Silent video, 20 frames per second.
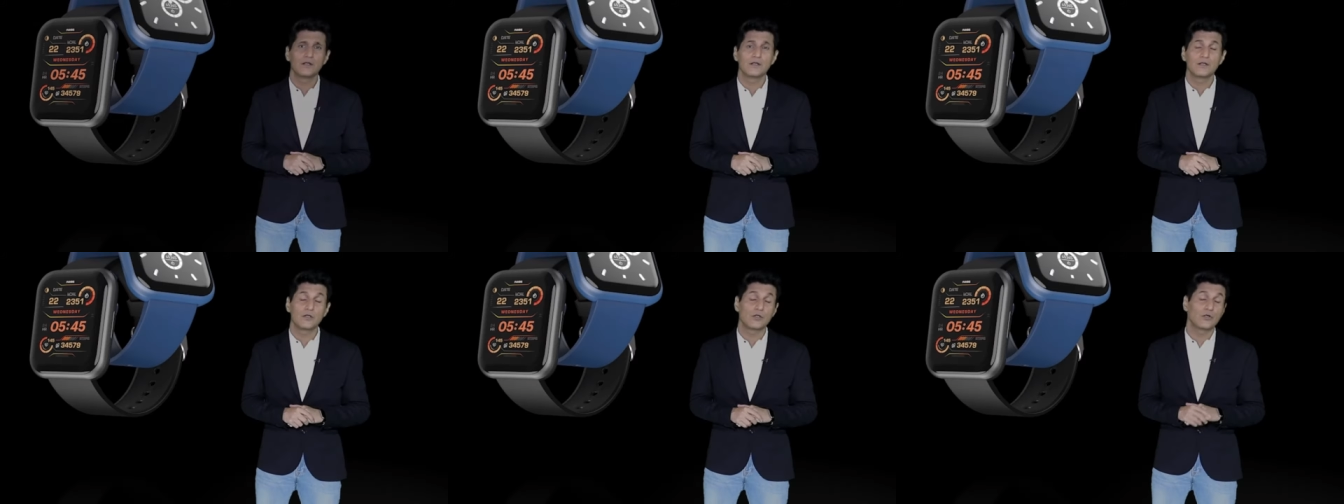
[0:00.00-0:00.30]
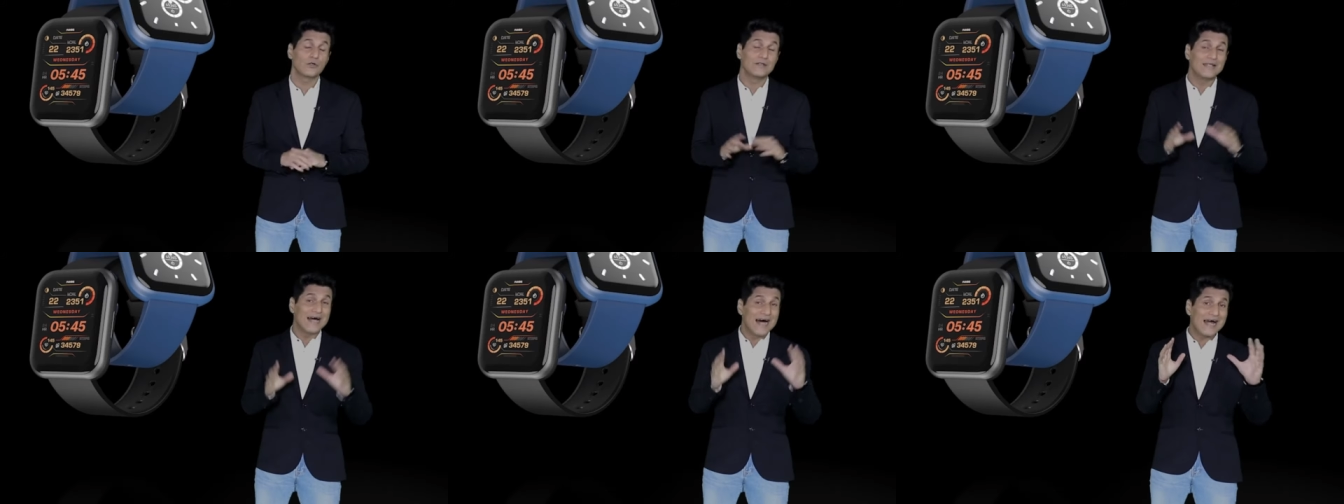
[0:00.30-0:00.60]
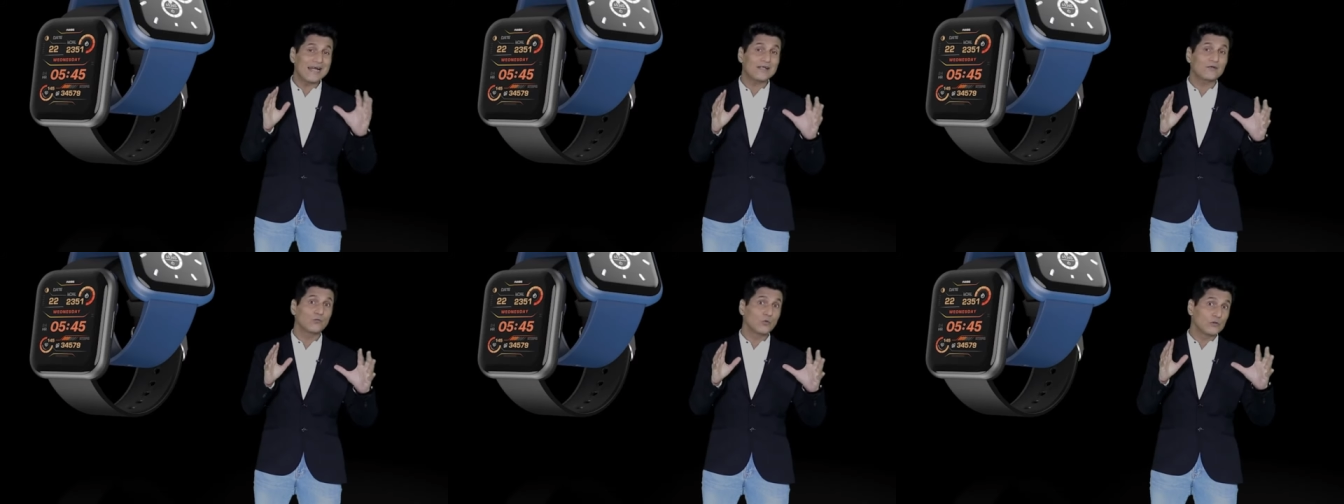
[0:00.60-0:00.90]
You know,
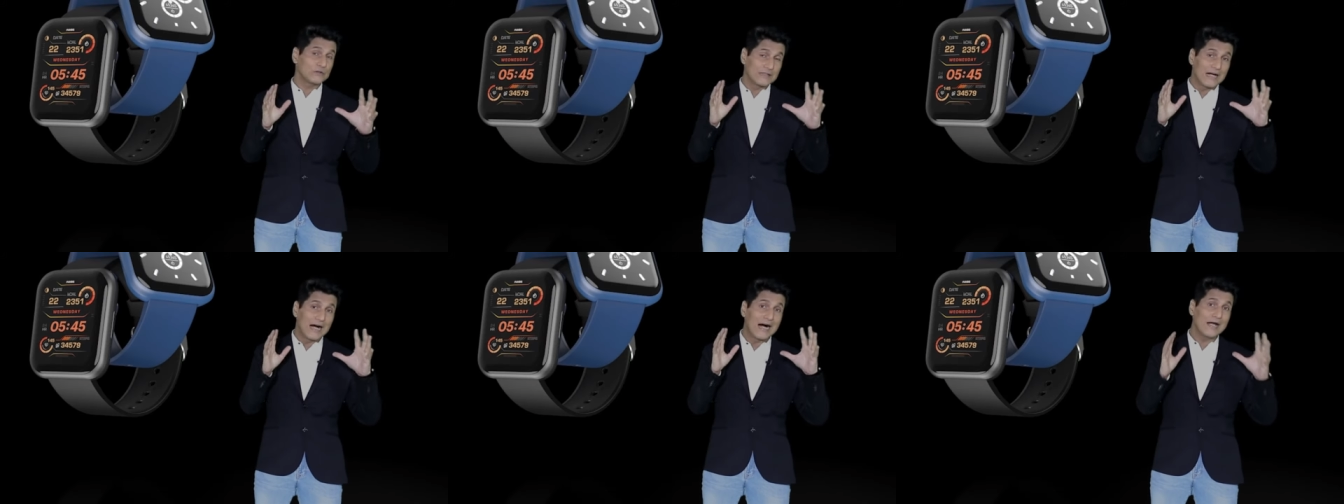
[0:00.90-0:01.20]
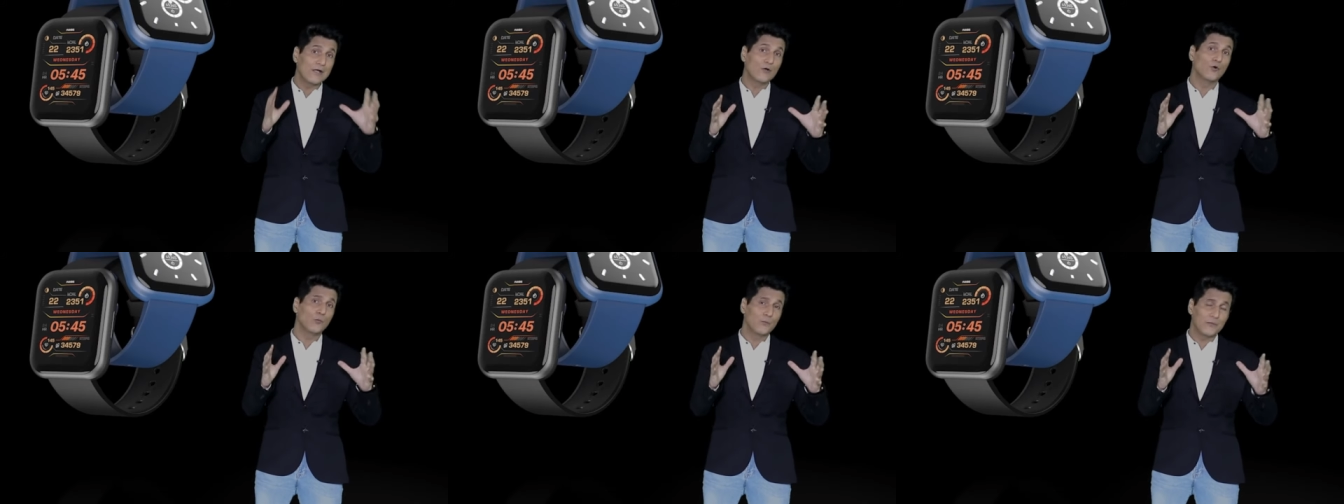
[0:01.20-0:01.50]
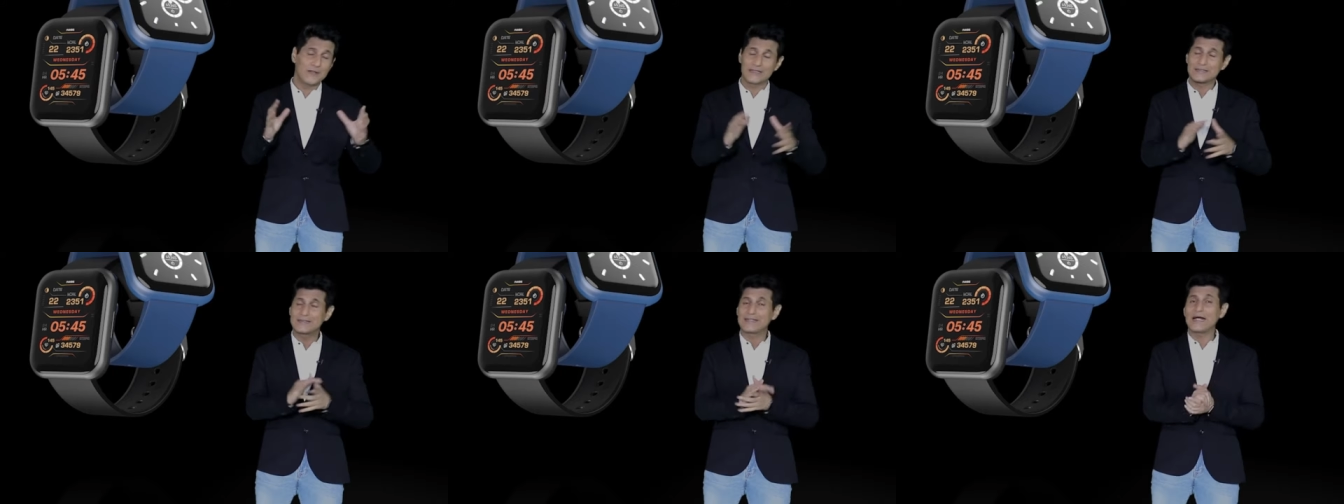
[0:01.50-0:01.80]
that was
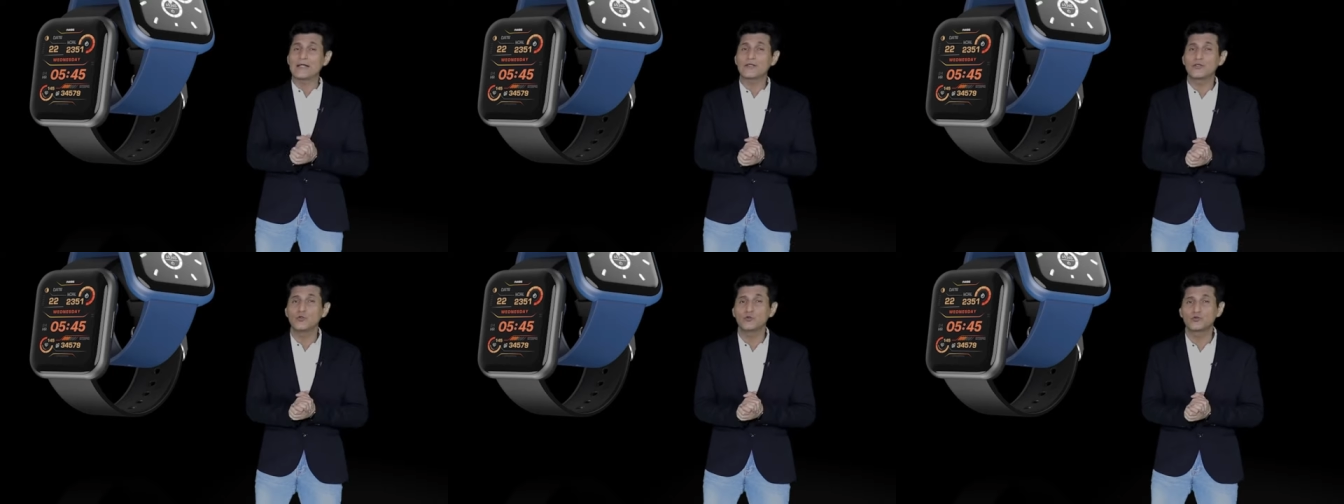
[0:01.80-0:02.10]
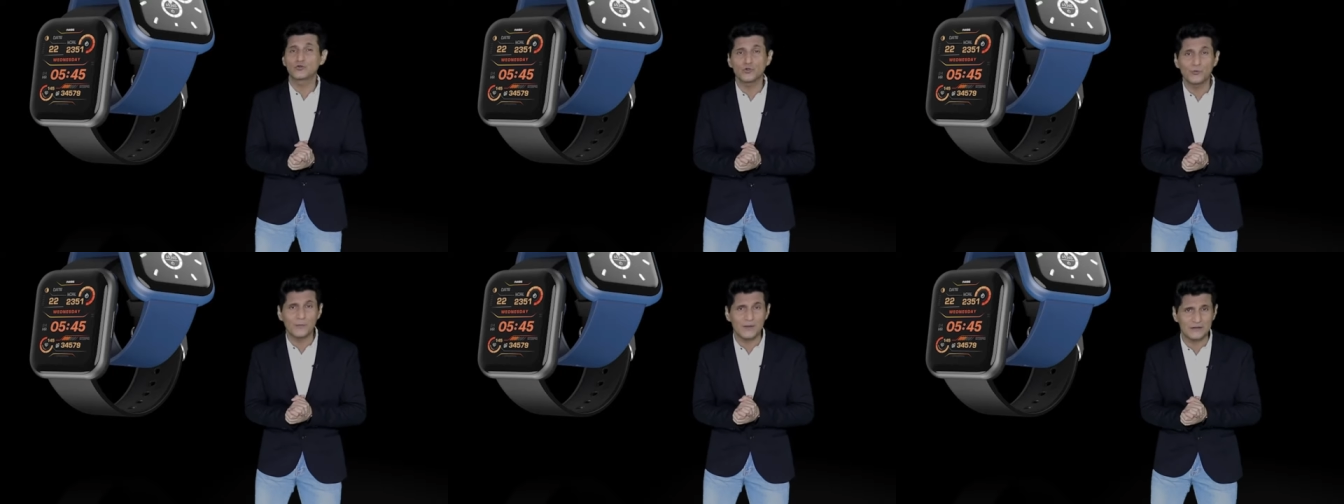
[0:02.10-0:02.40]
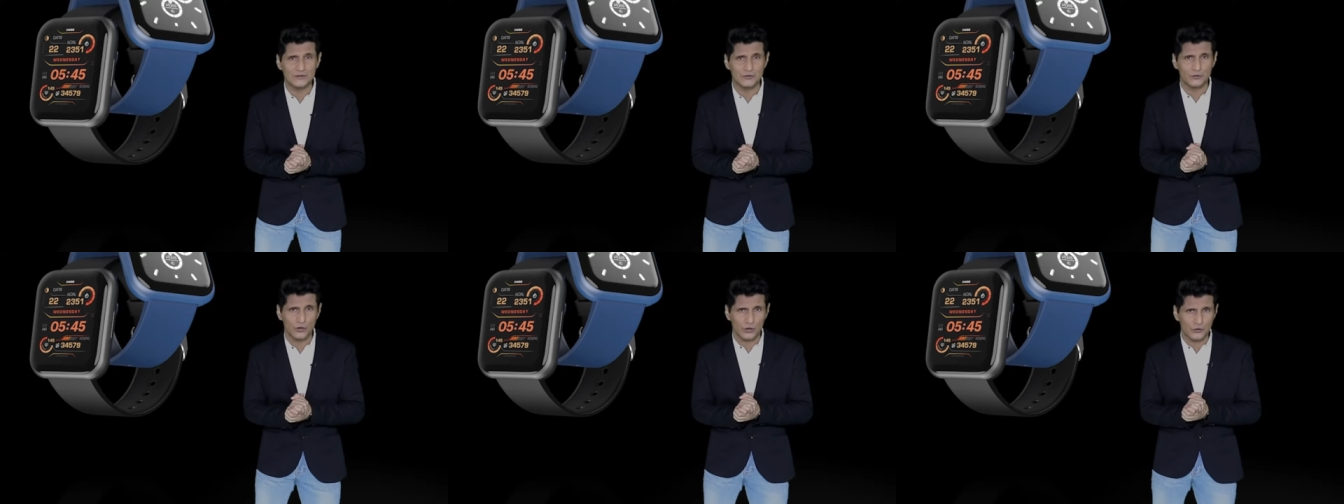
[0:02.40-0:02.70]
eye-opening. Thank you so
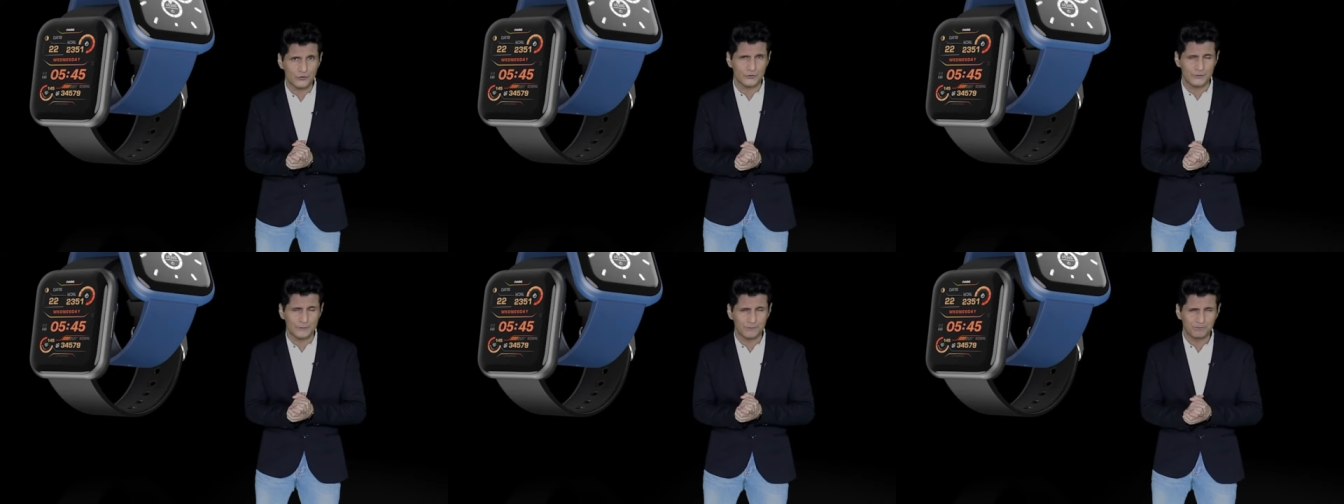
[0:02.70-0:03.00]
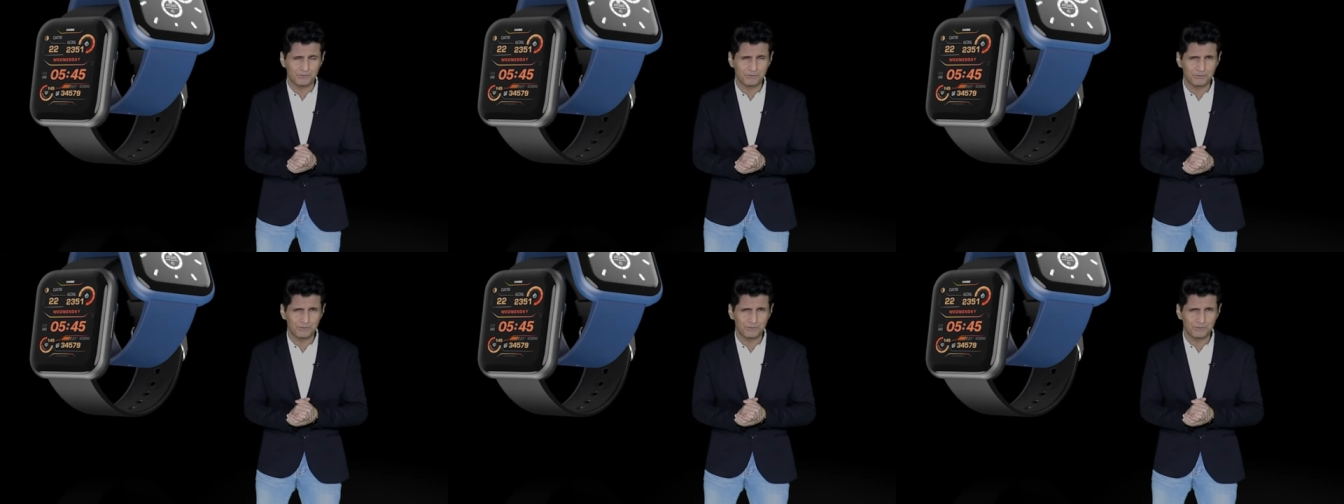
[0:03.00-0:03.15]
much, doctor.